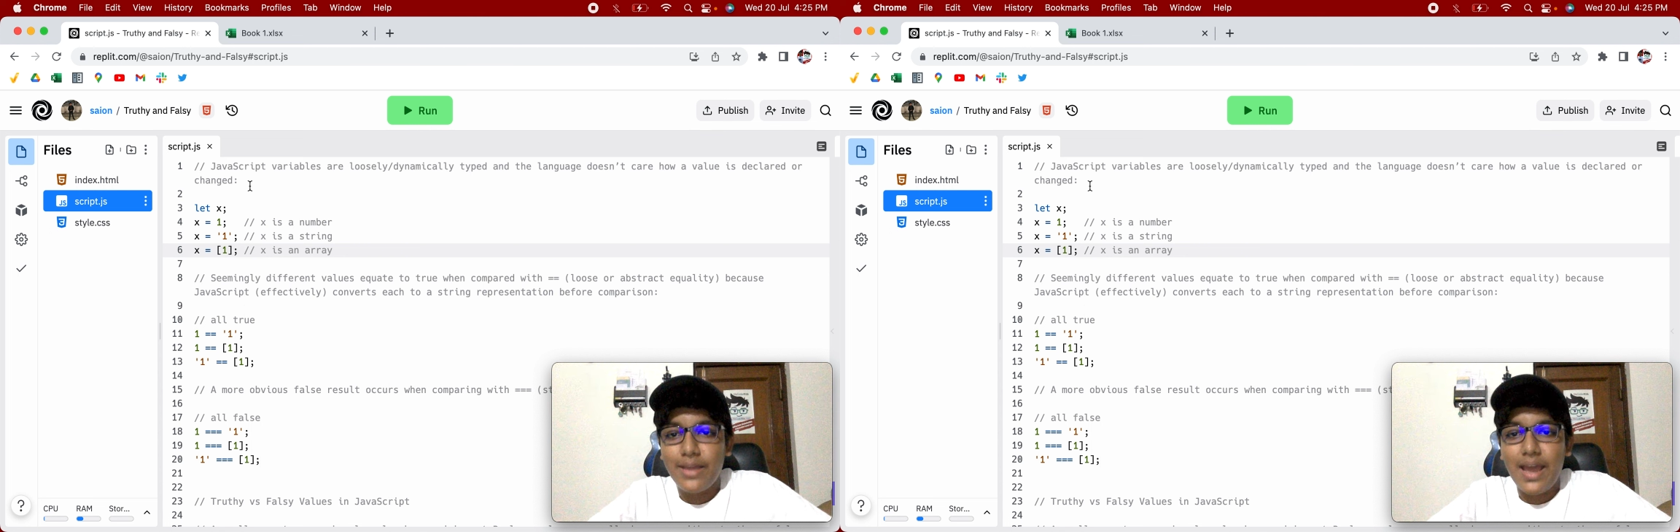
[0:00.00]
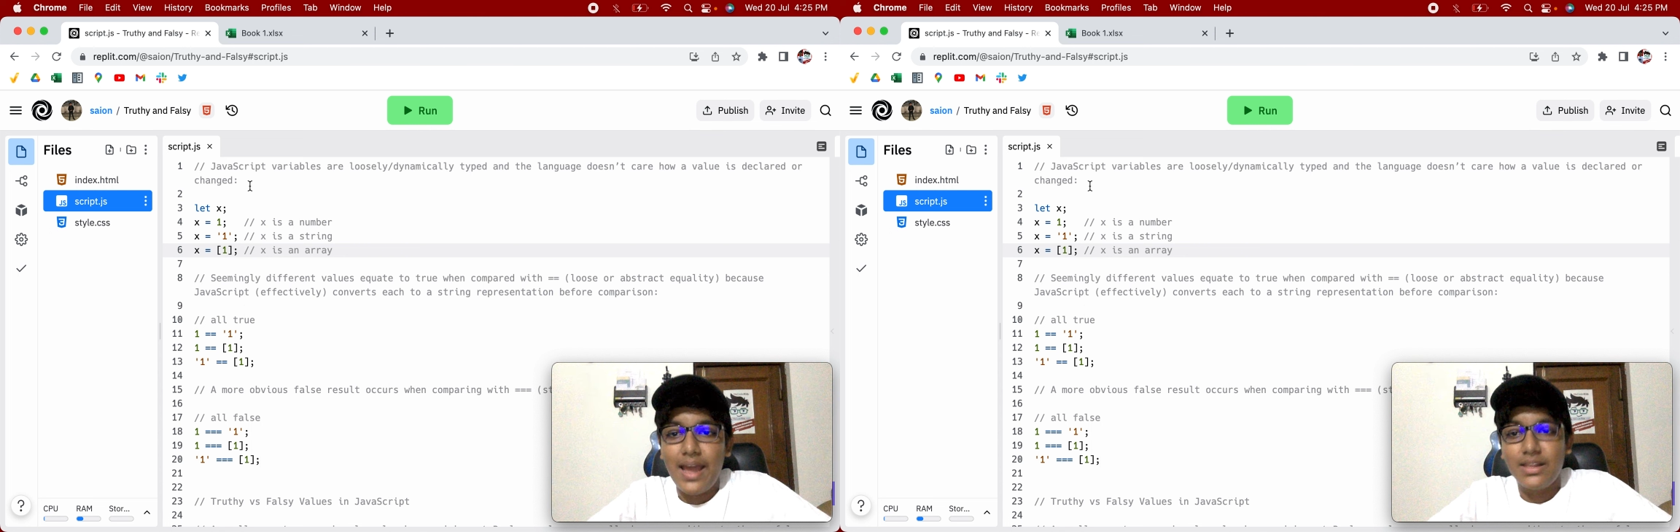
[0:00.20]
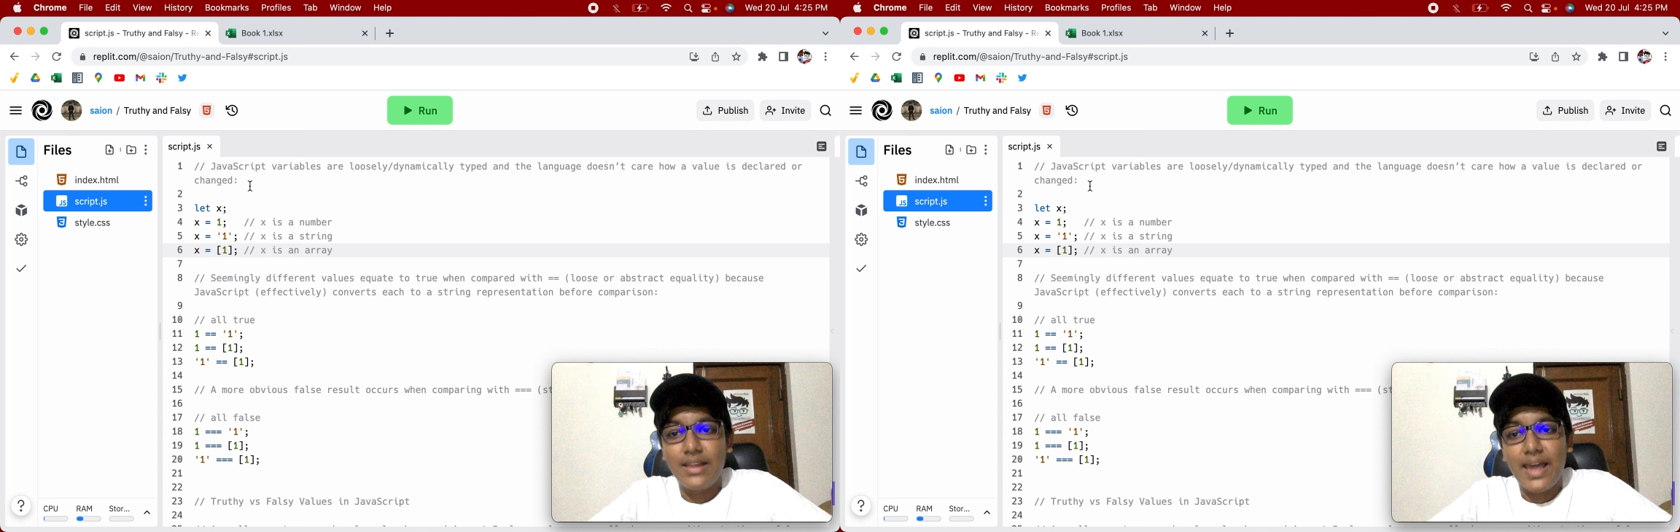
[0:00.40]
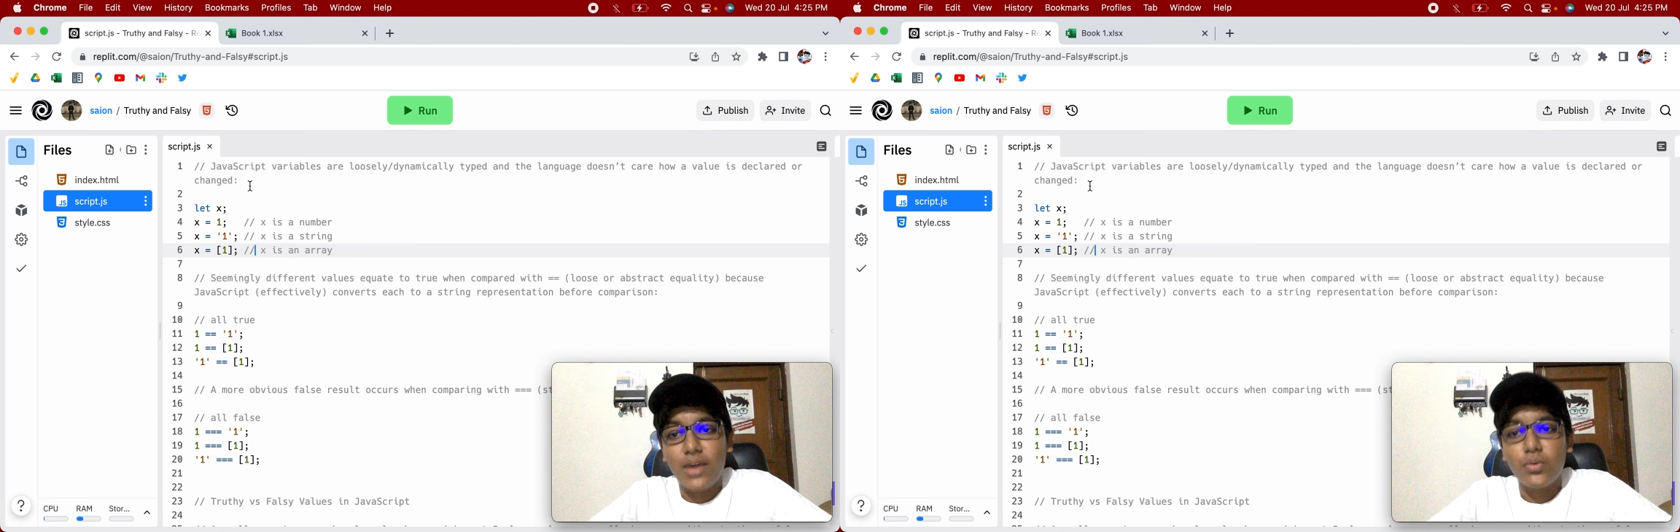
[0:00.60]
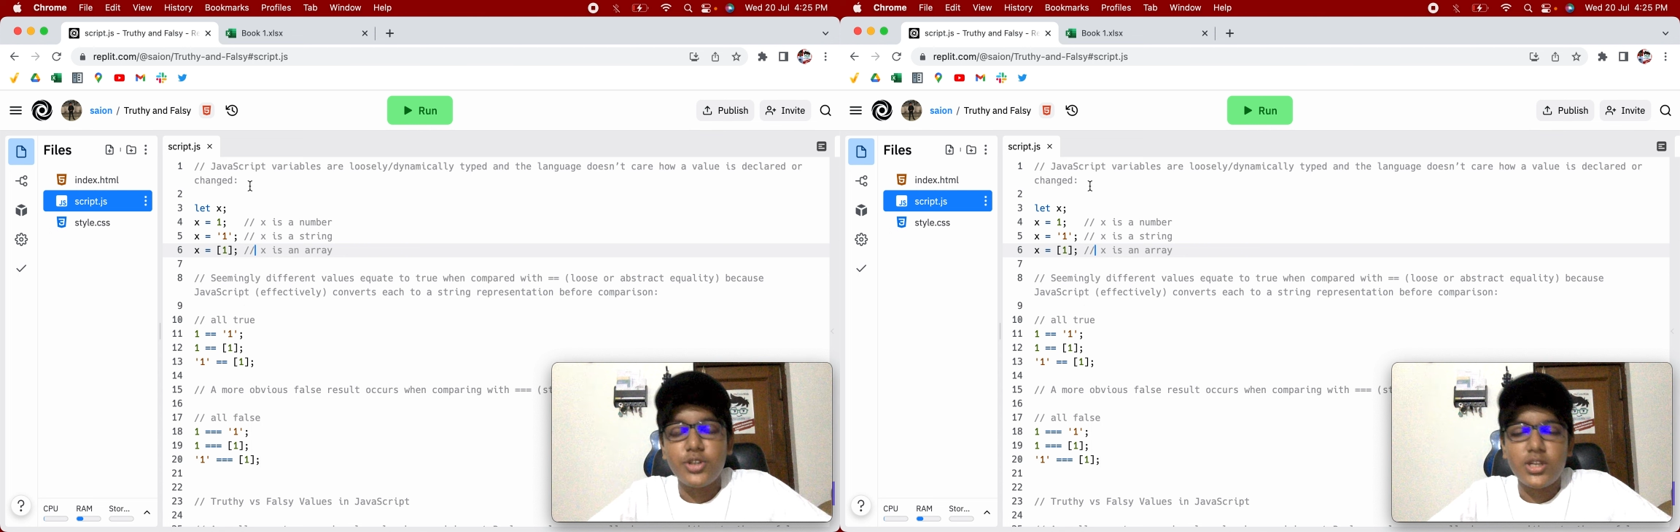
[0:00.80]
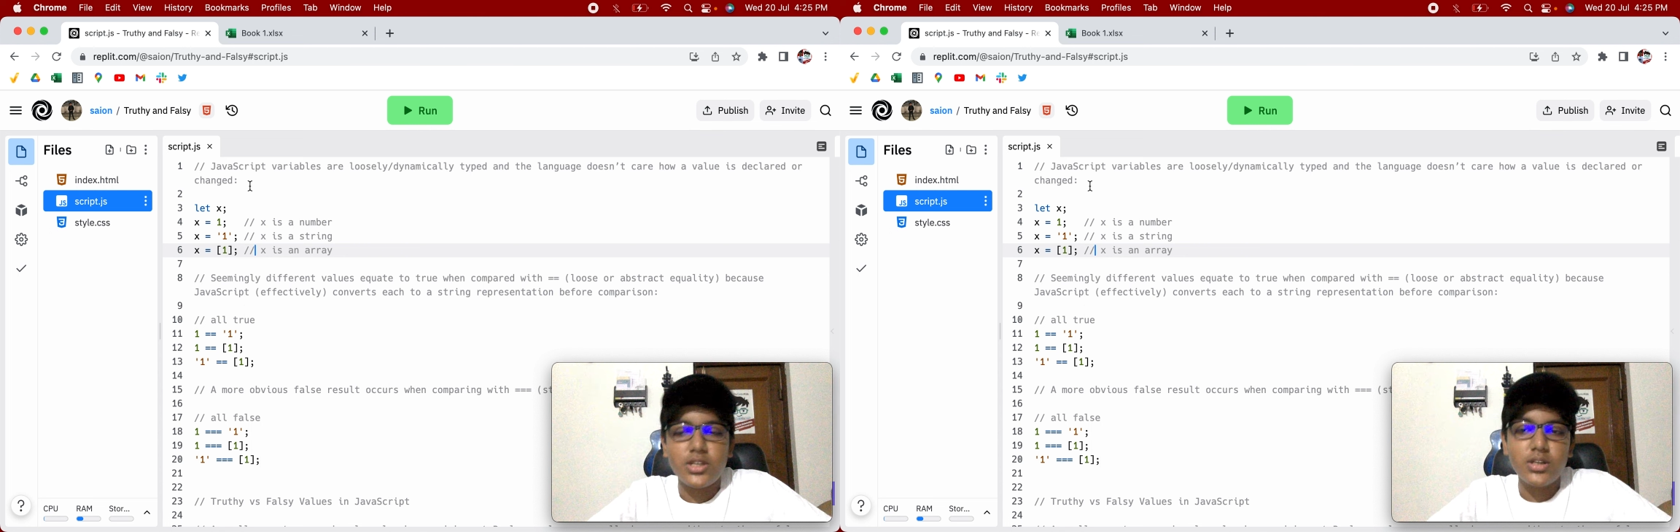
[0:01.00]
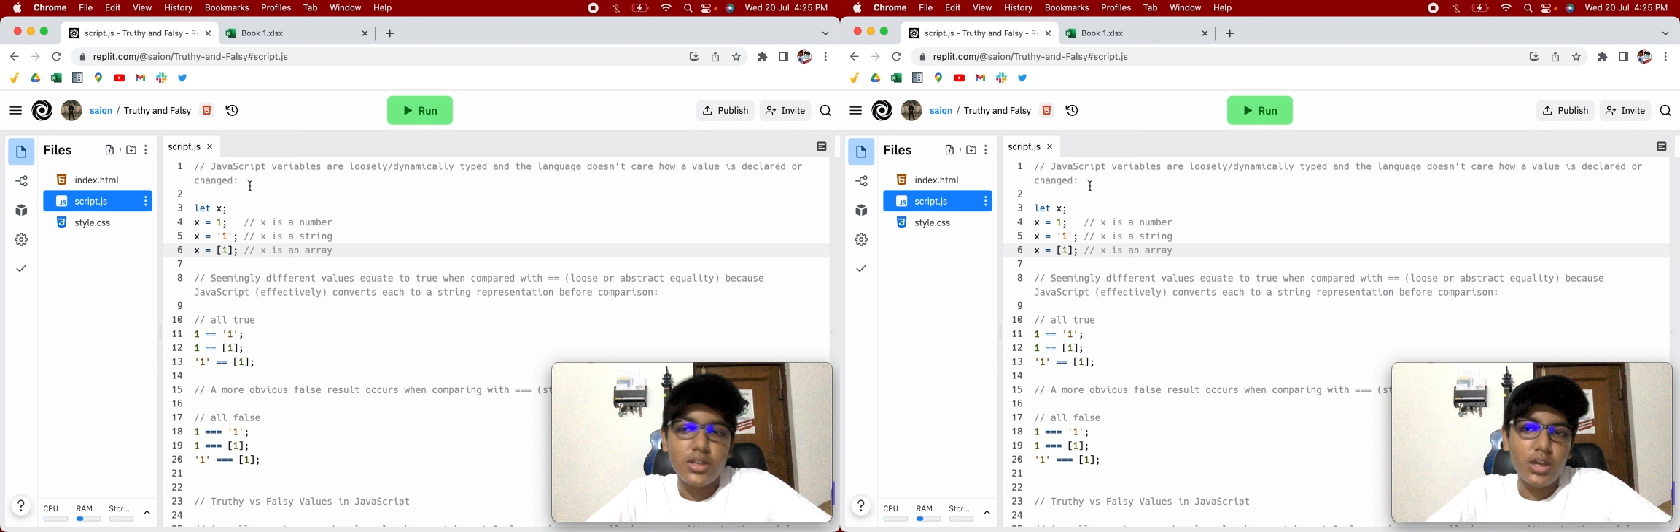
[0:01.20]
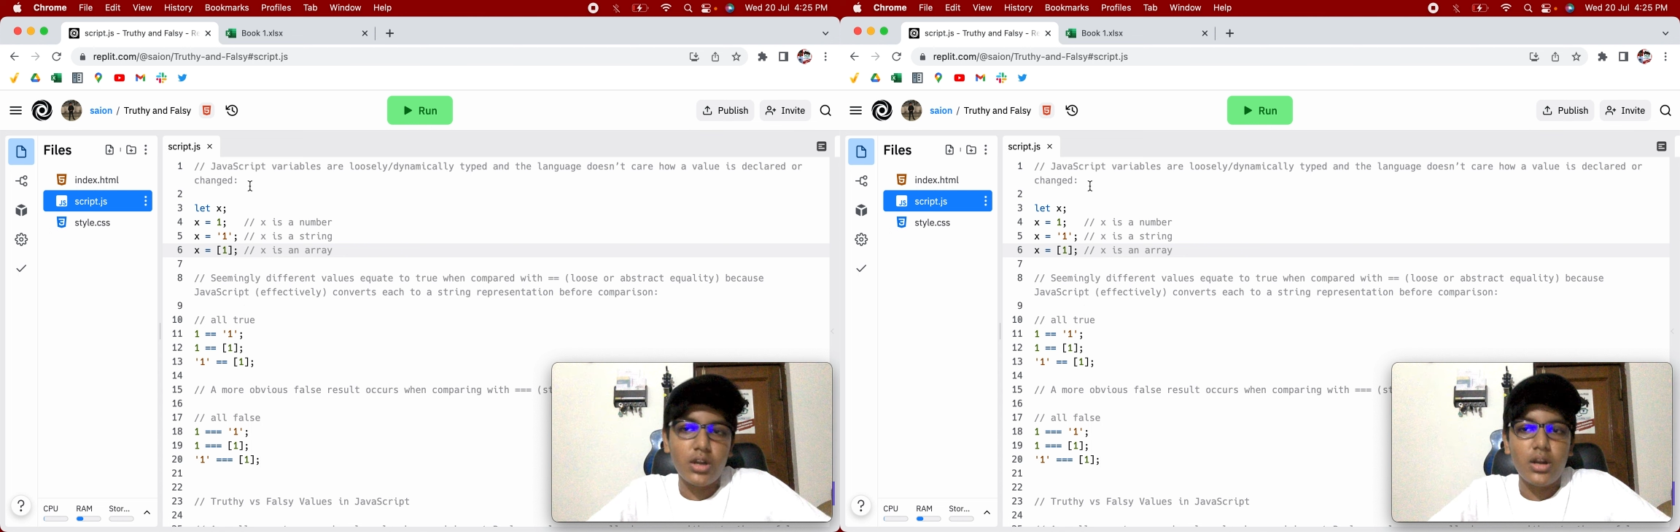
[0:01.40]
and the language doesn't
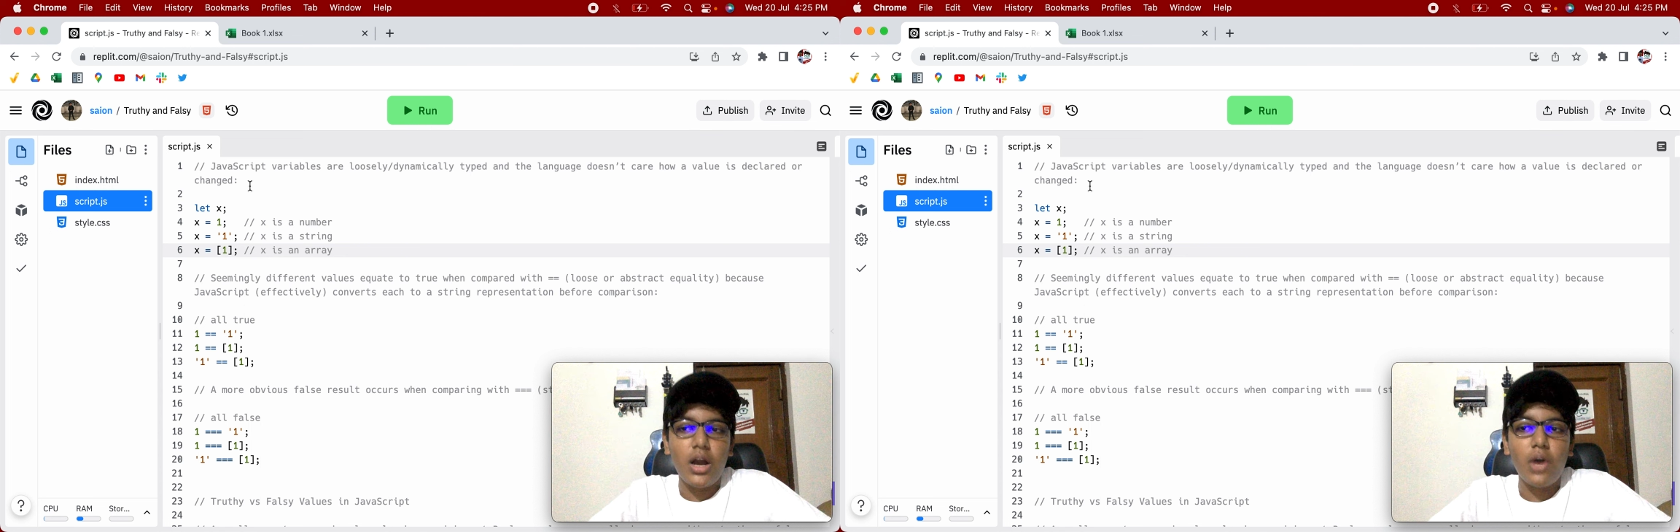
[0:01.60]
care how